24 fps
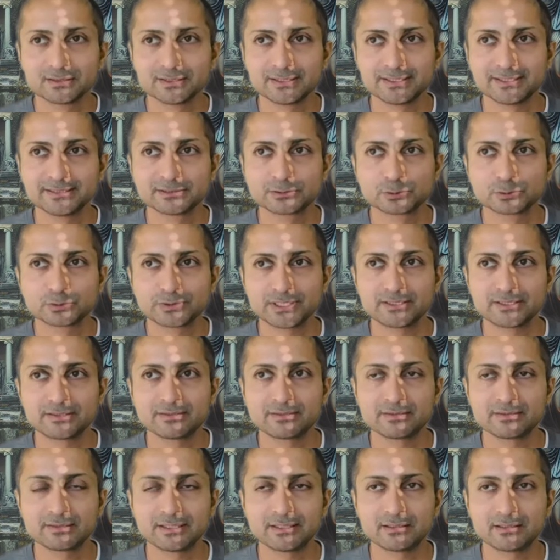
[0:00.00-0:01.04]
into
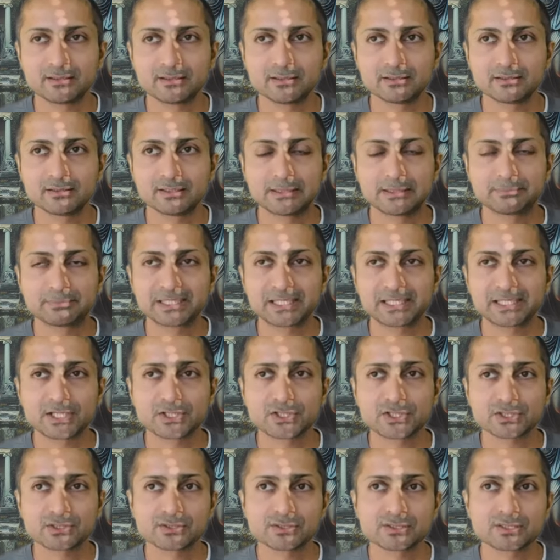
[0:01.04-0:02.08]
their uh,
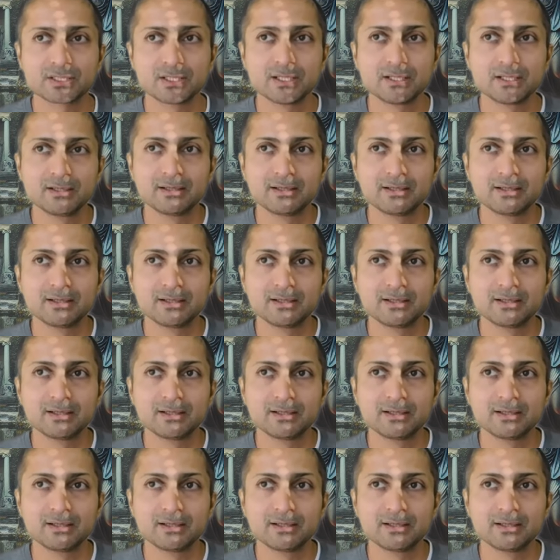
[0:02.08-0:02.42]
applications